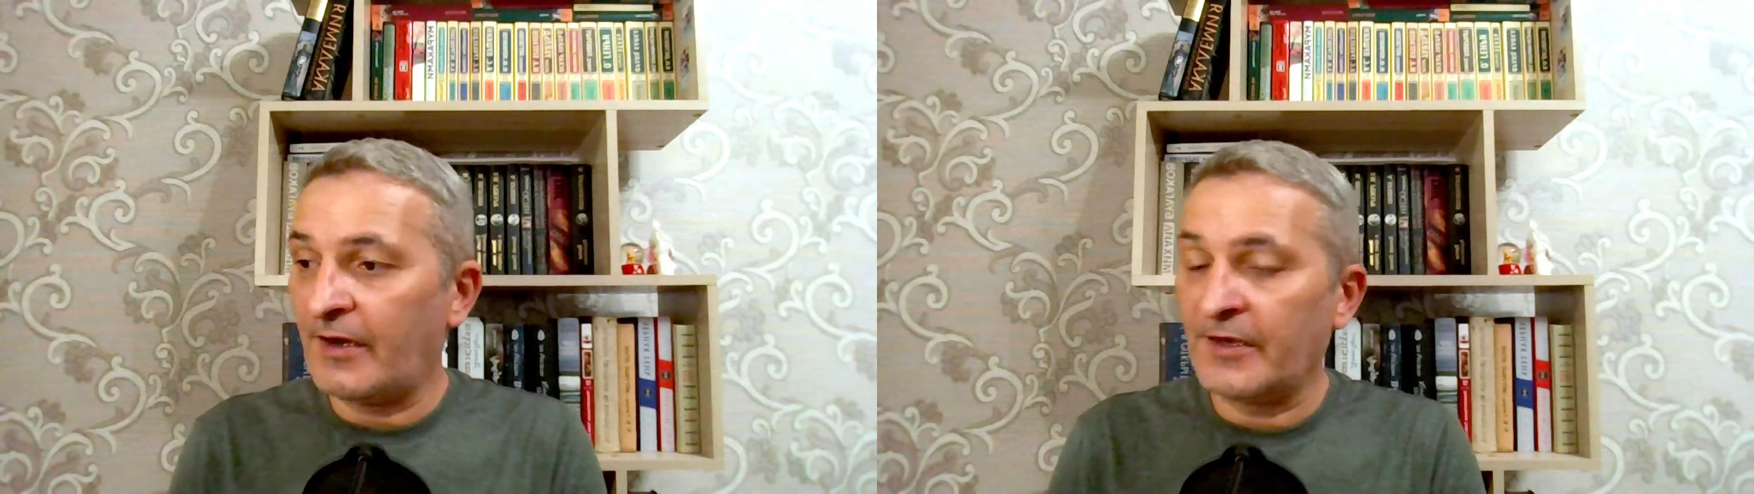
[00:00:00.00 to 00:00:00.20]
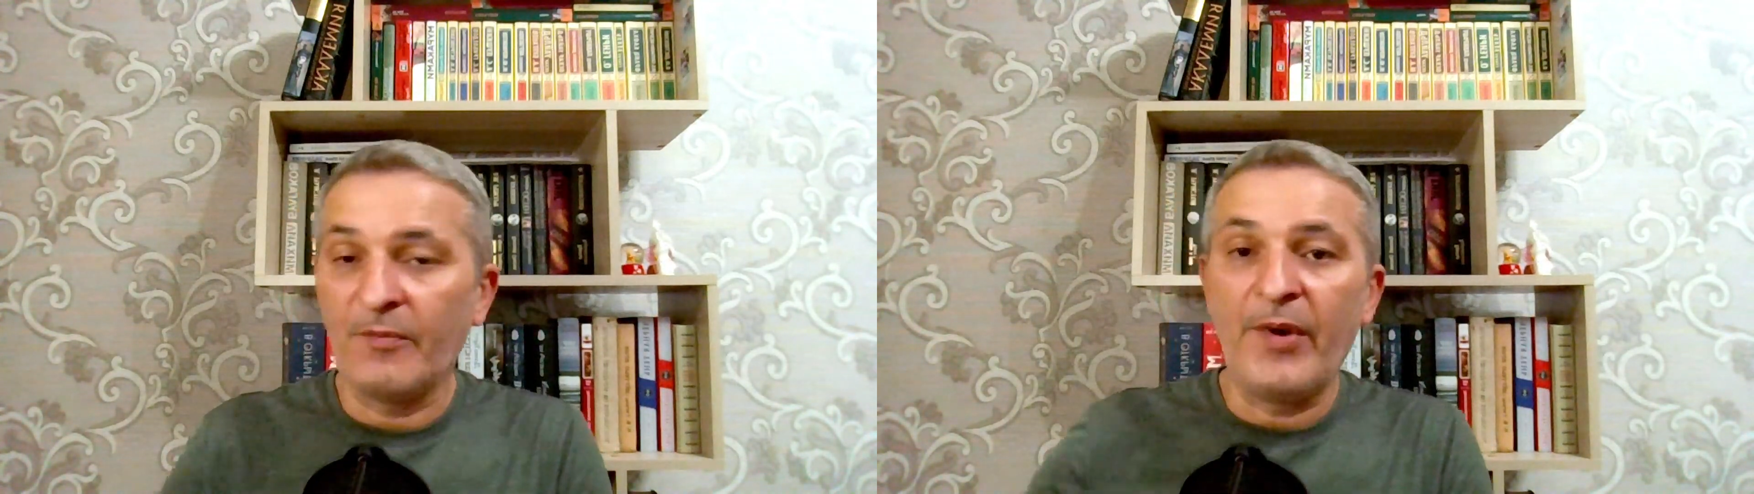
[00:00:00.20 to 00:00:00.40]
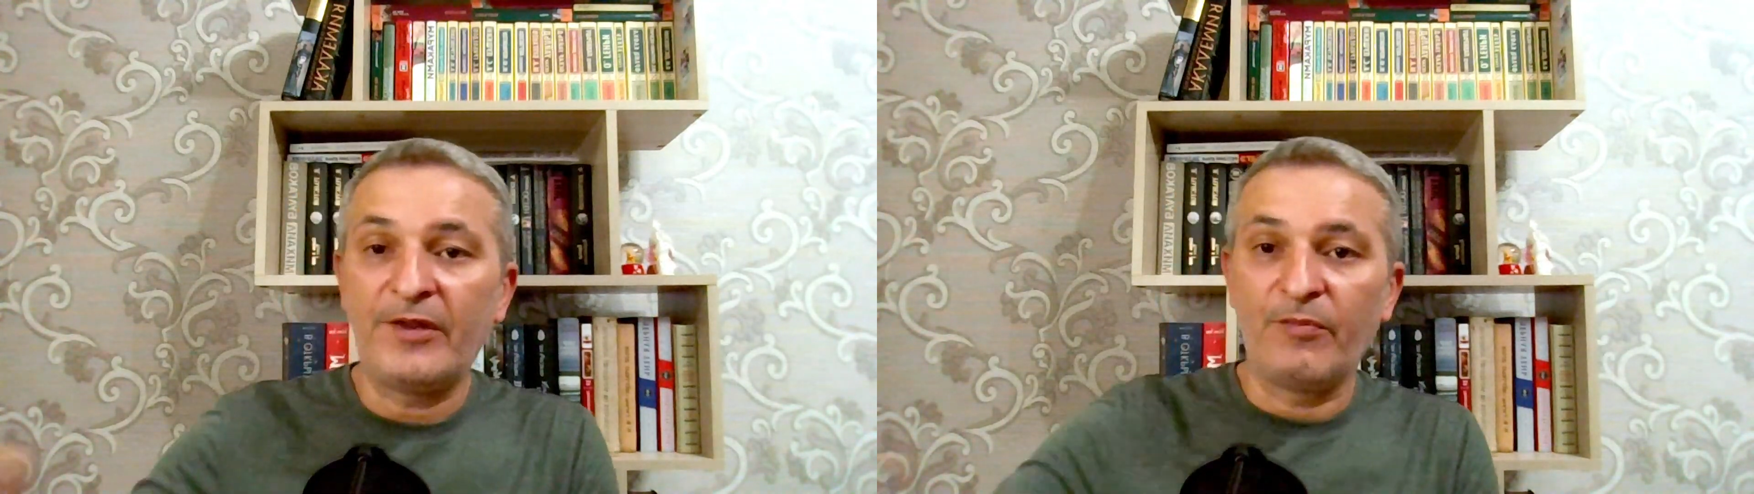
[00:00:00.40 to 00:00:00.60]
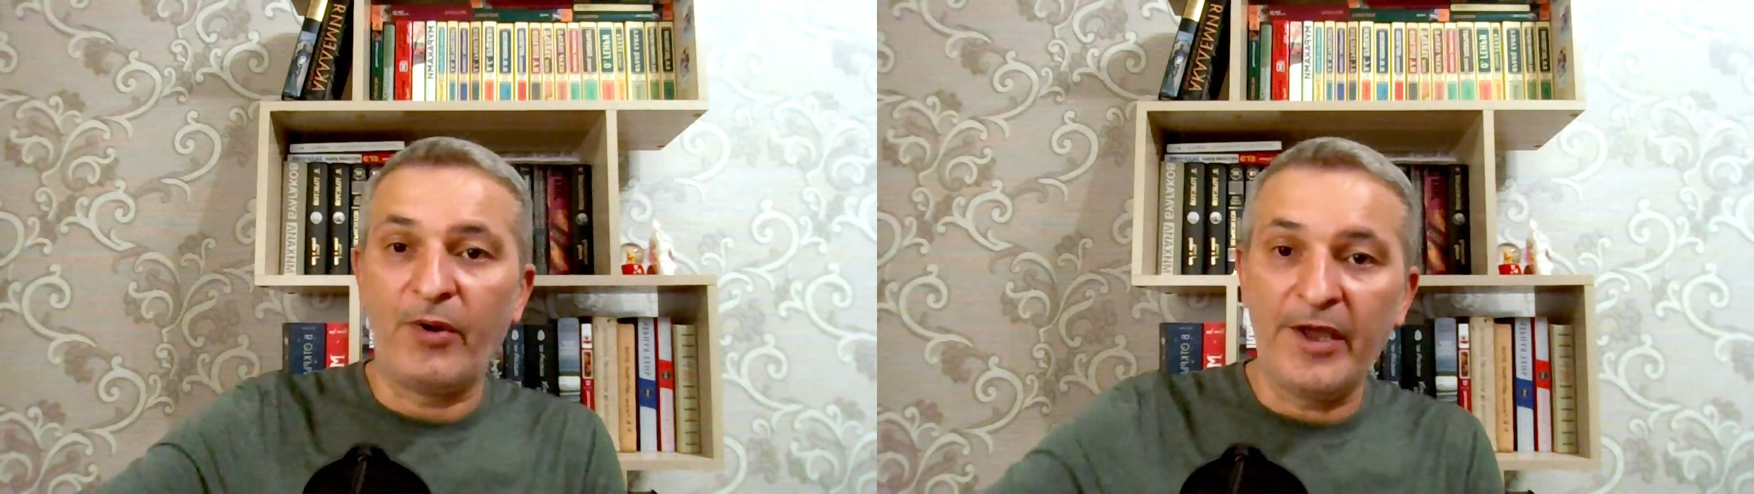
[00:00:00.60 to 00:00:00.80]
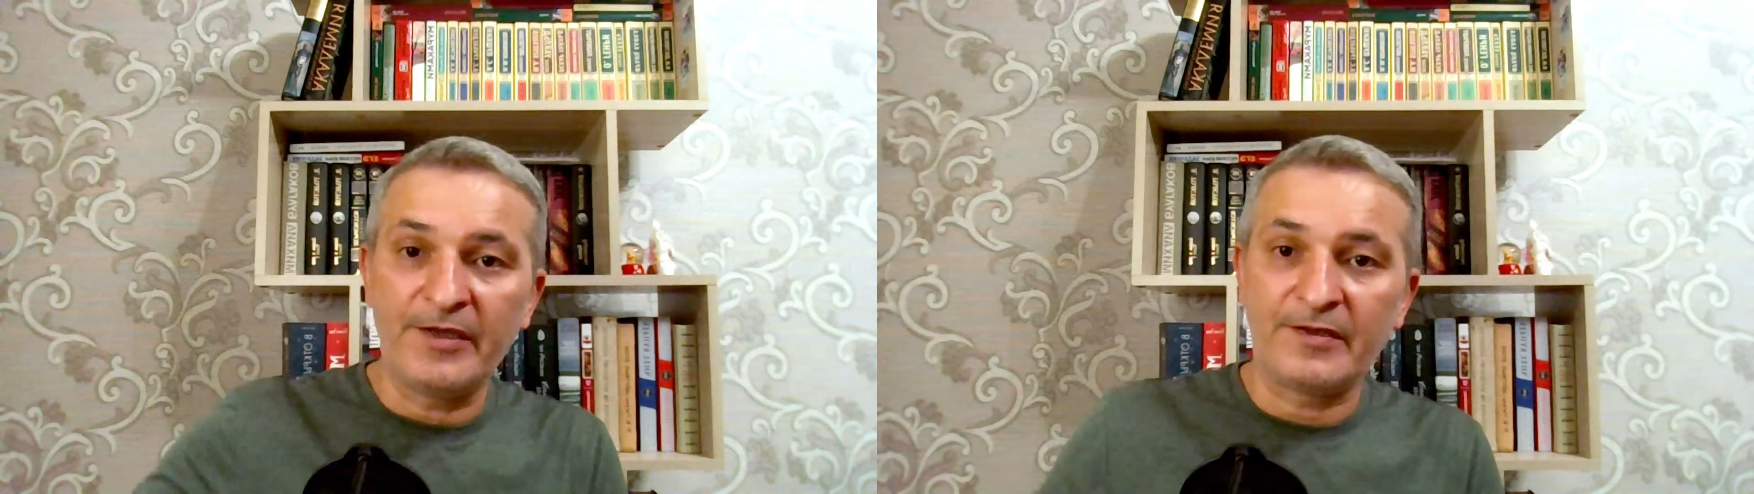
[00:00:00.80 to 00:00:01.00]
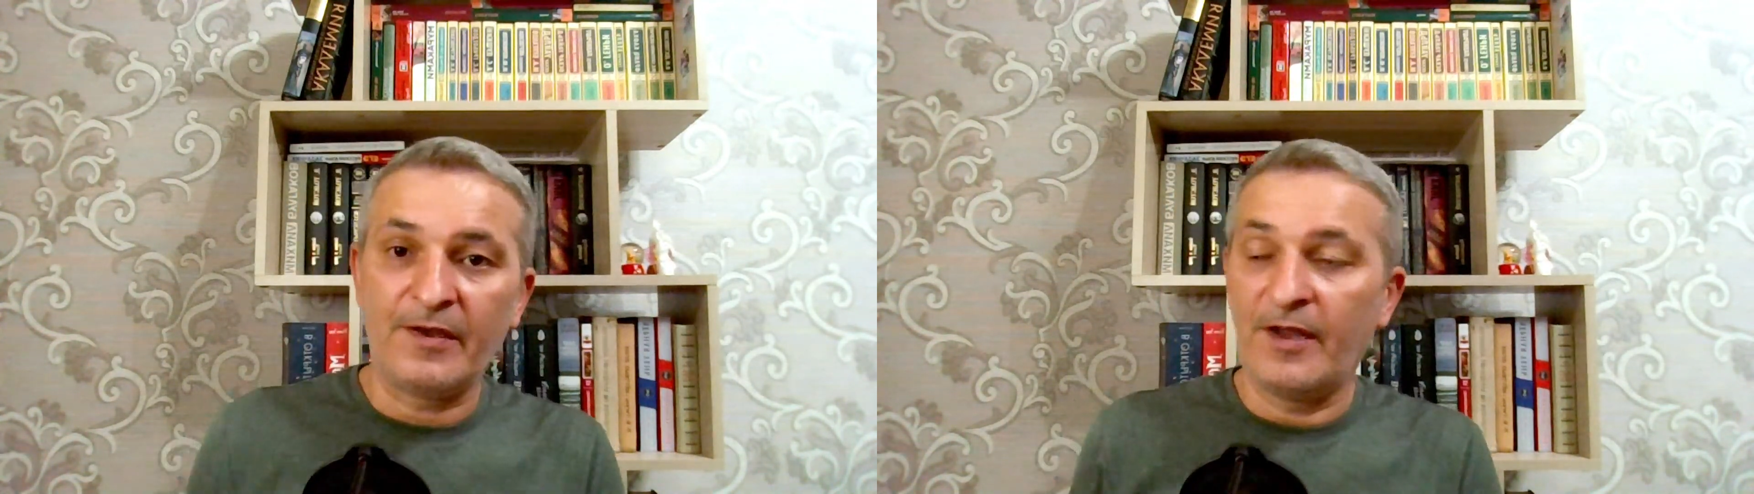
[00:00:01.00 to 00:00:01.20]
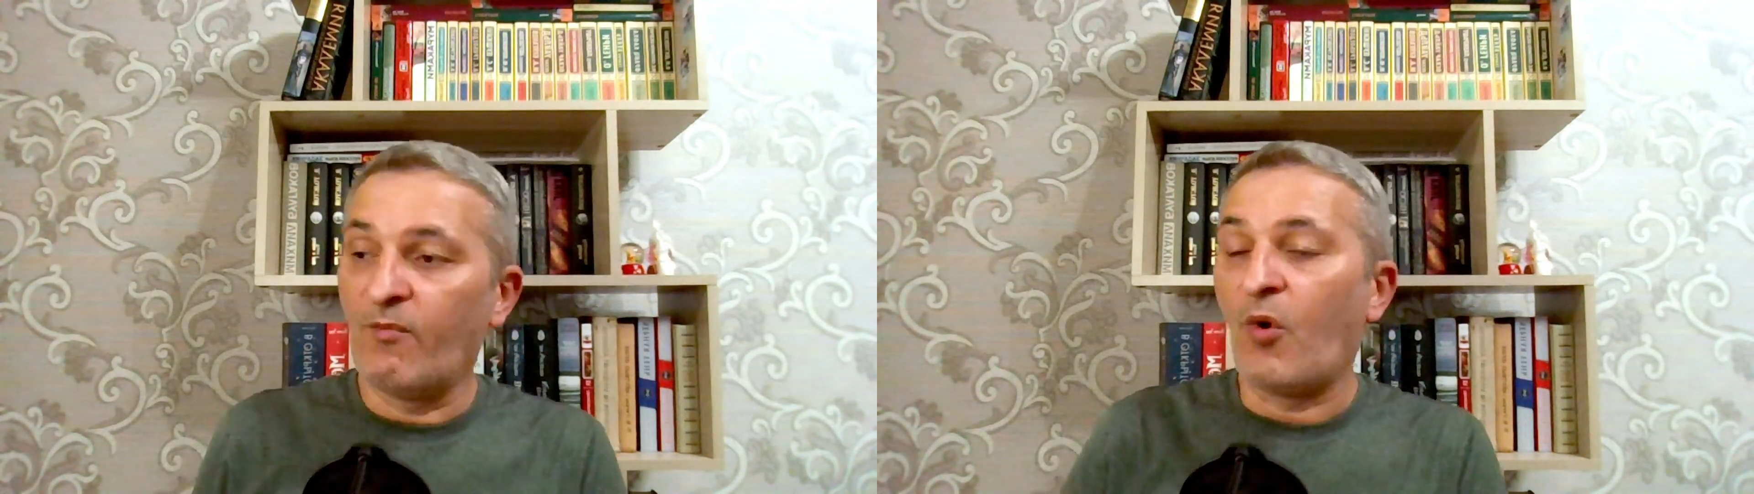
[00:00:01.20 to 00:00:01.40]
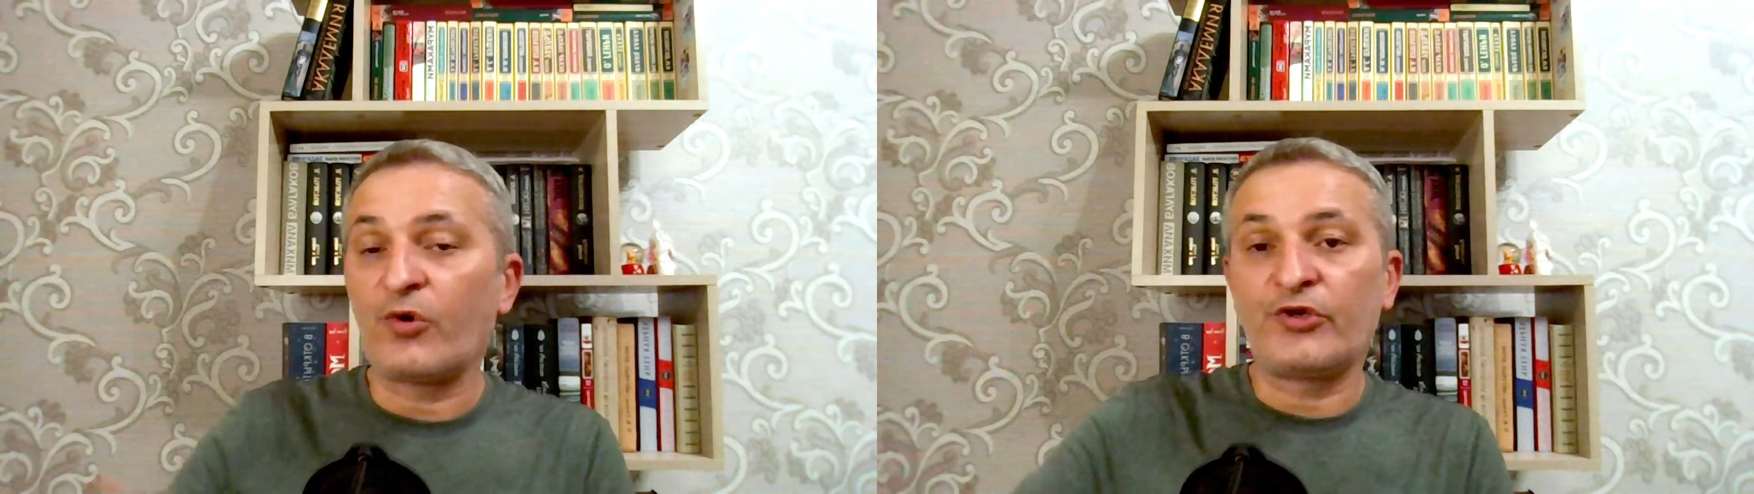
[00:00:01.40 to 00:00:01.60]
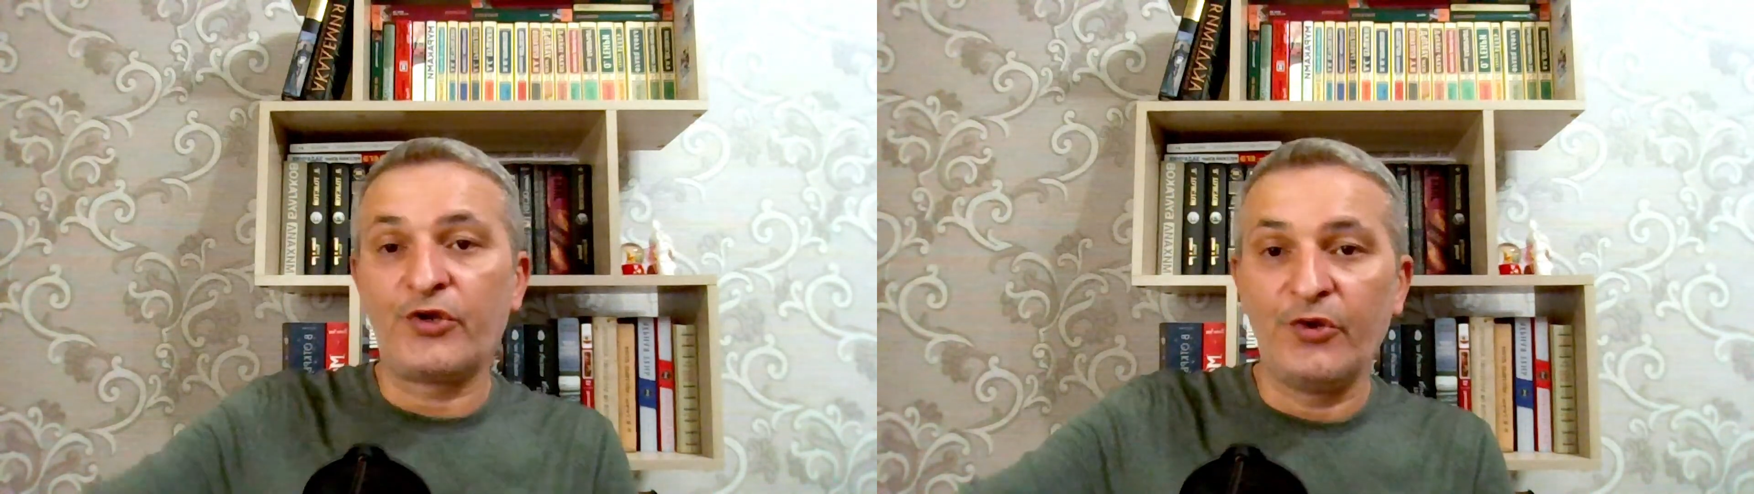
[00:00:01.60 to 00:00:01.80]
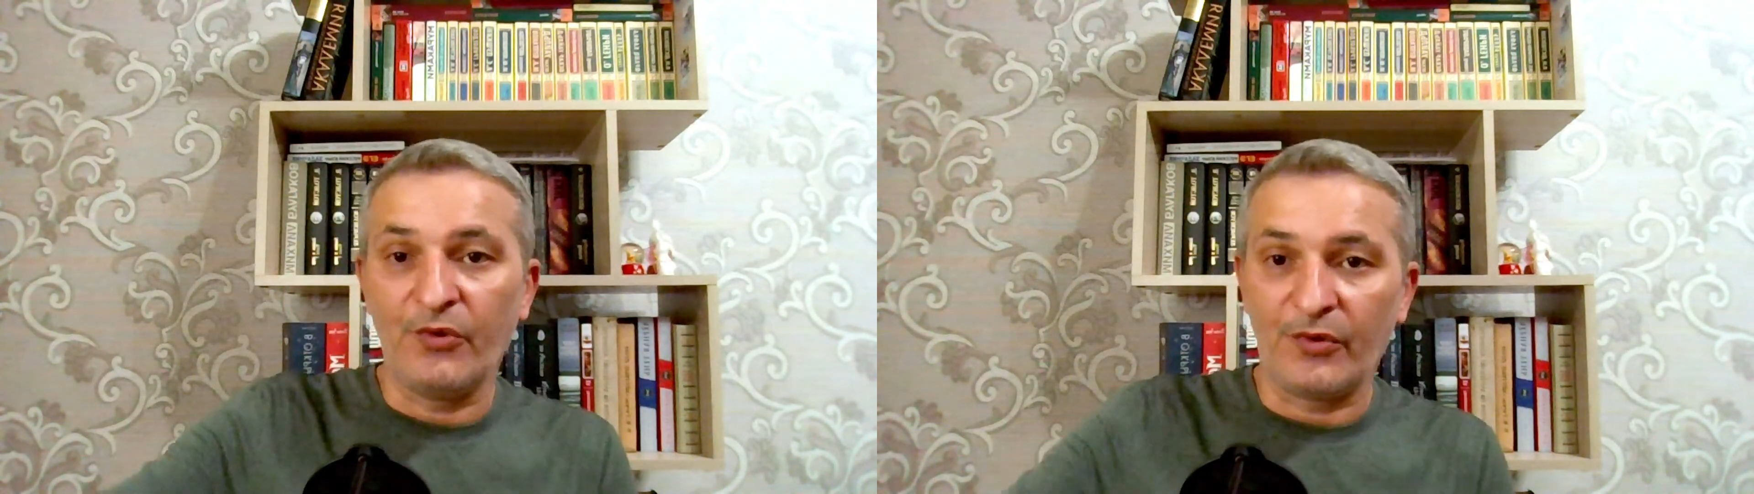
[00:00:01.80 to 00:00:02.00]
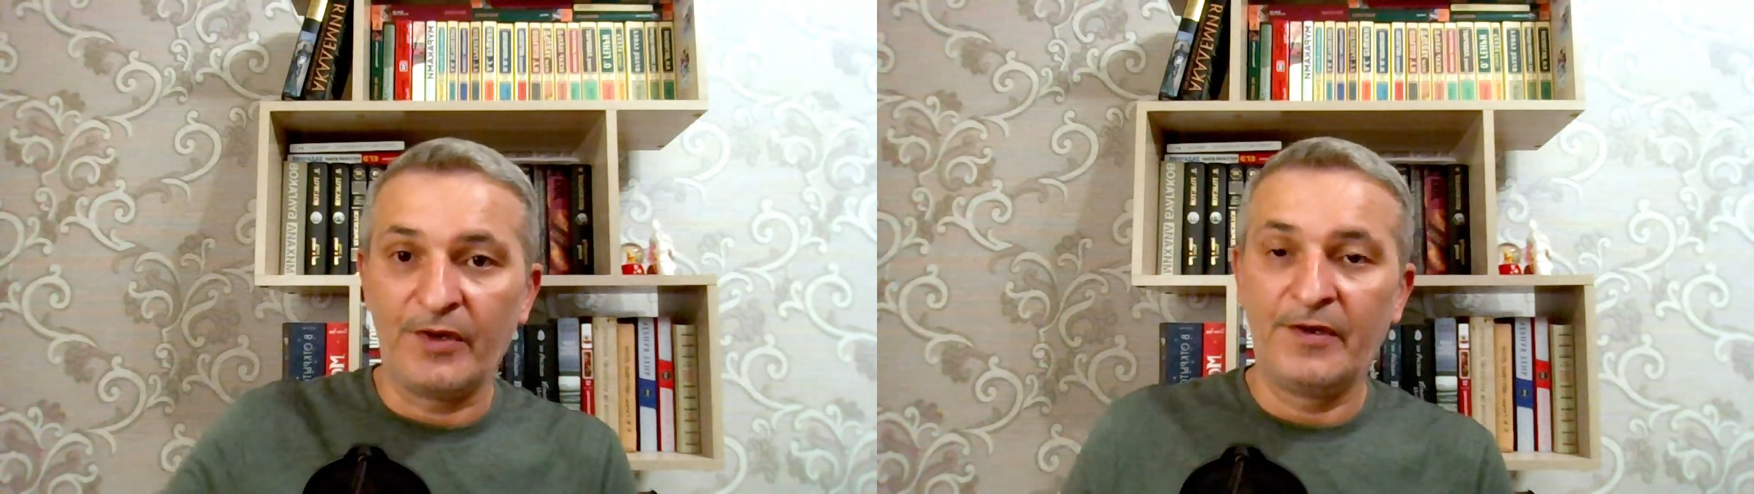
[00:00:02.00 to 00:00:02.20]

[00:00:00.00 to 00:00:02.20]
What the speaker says: in a better place and more secure.